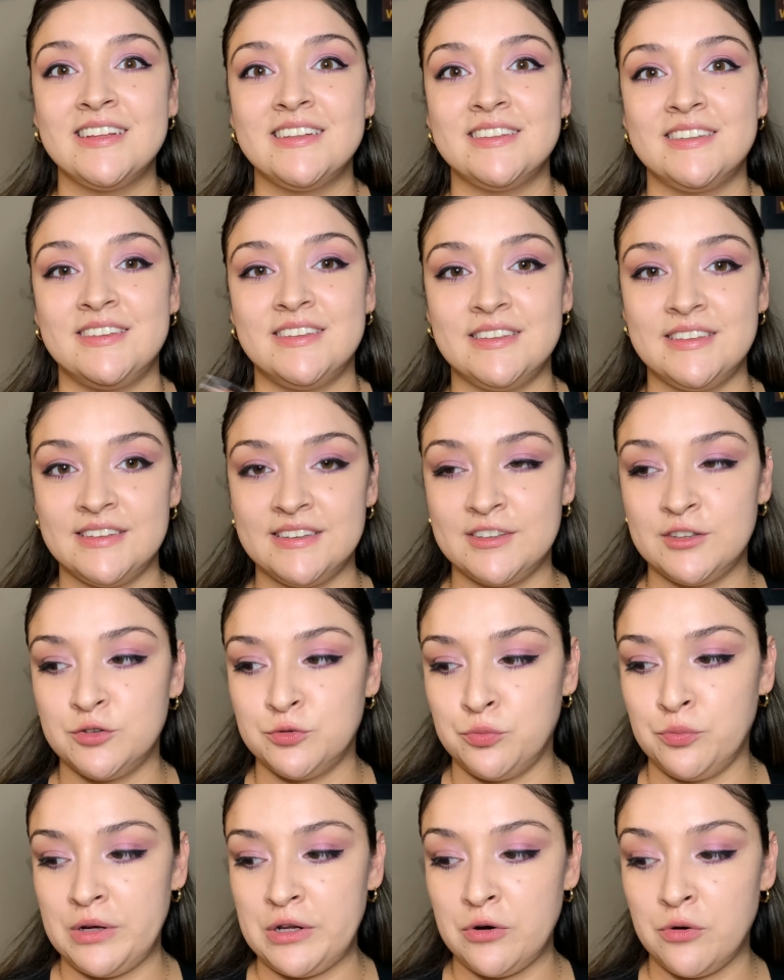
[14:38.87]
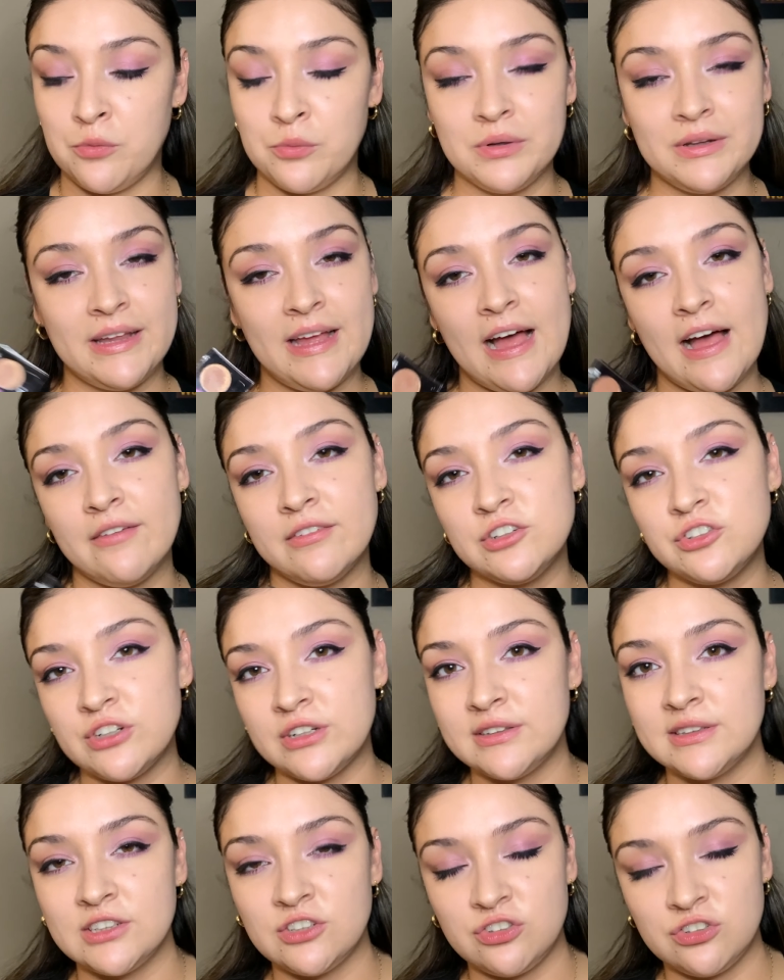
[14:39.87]
Since we don't really have a
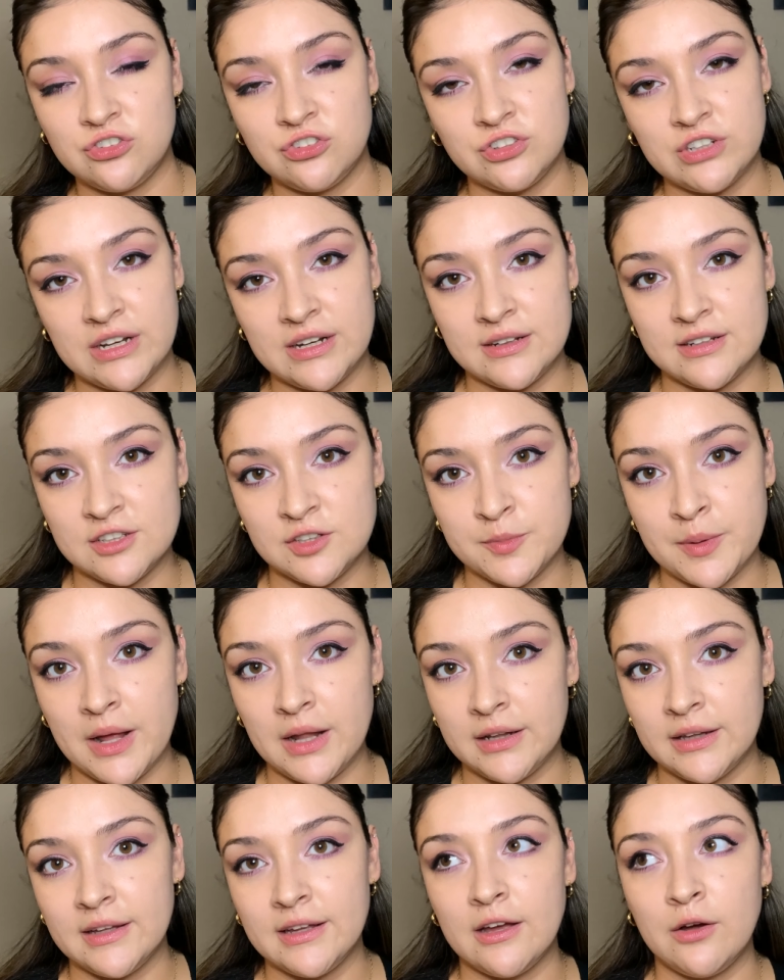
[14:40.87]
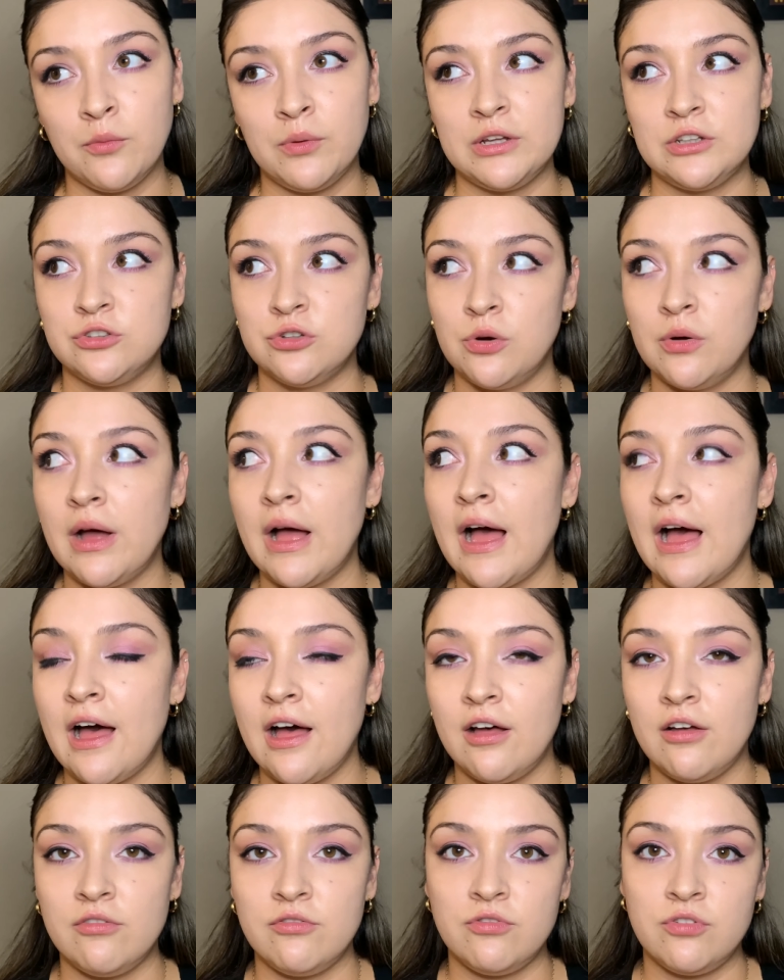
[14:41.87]
transition shade in this palette, and we don't
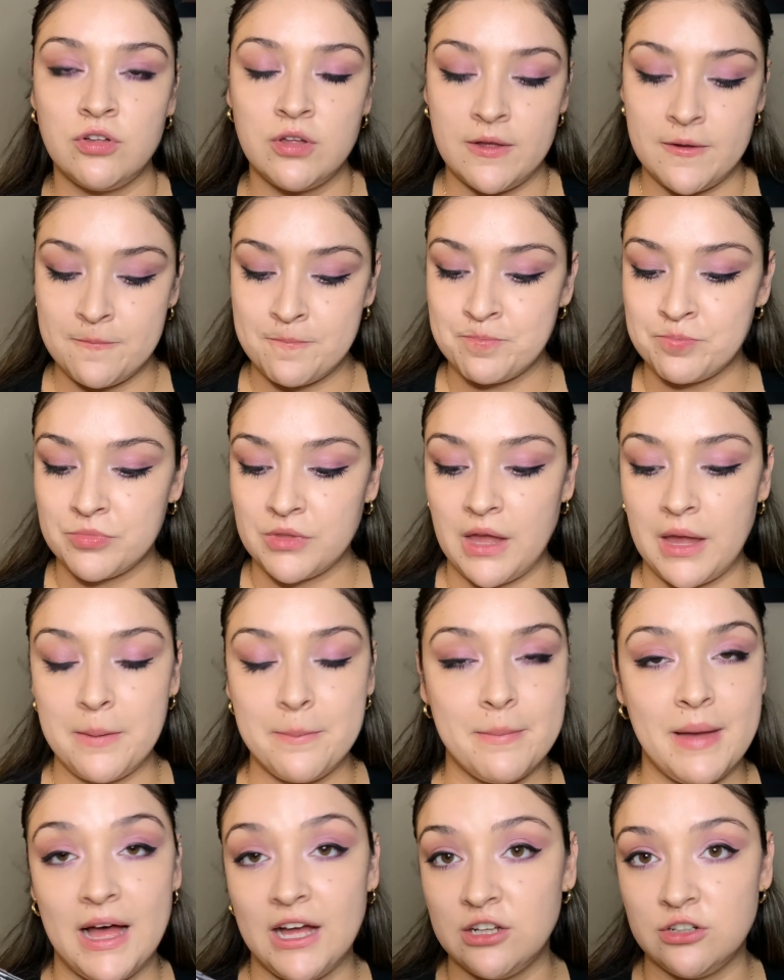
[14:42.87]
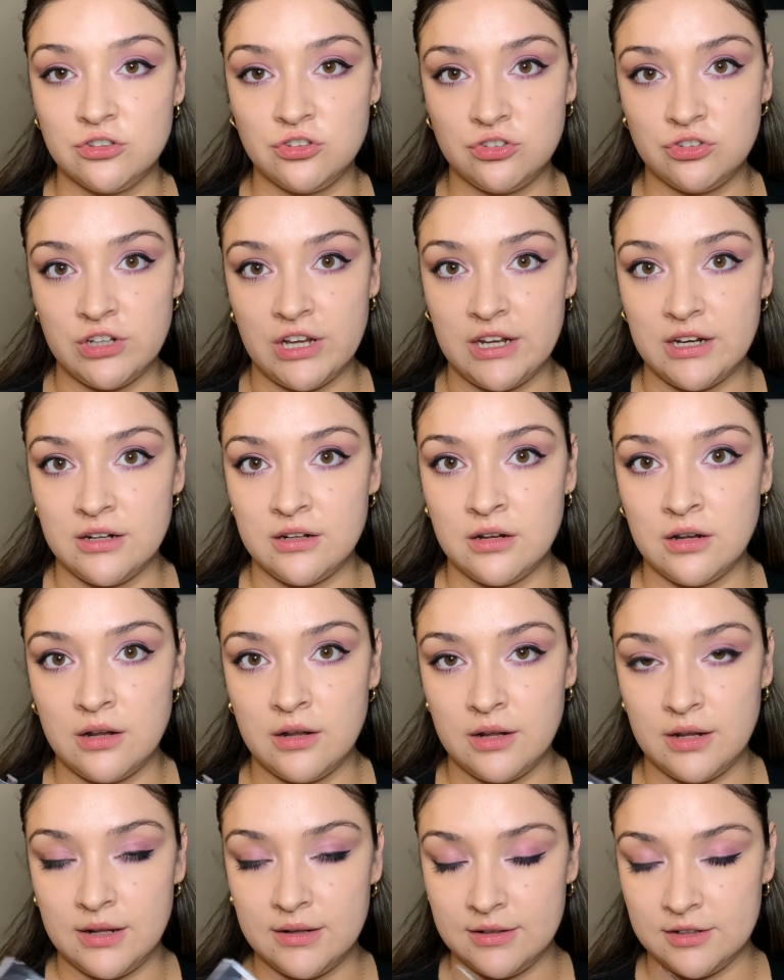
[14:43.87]
have a matte shade
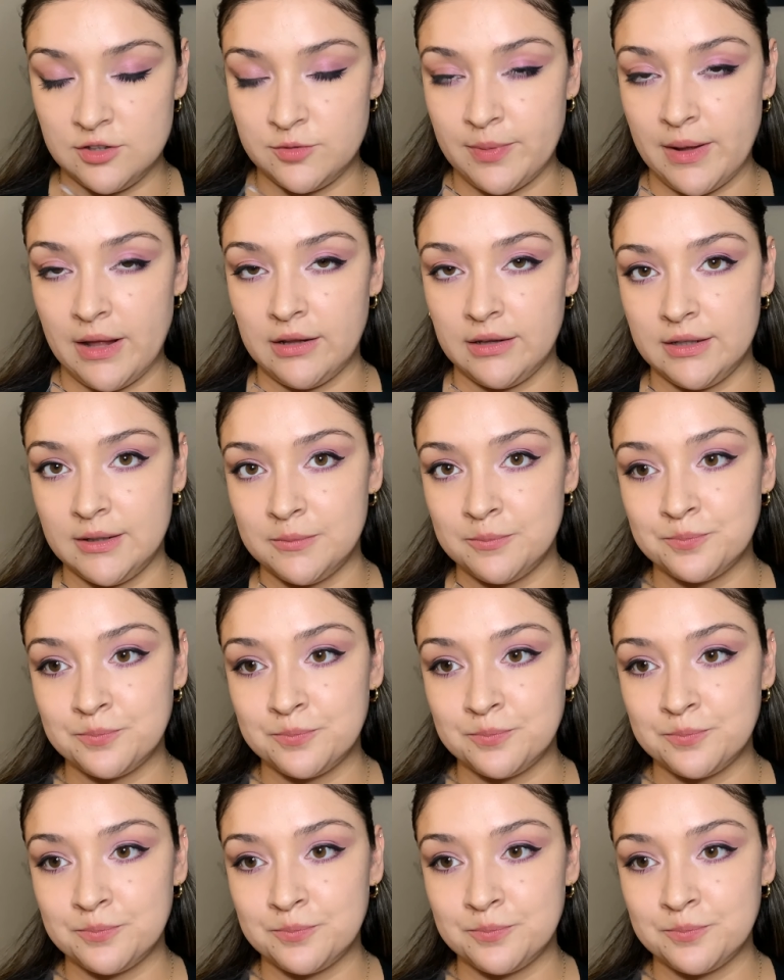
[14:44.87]
in this palette,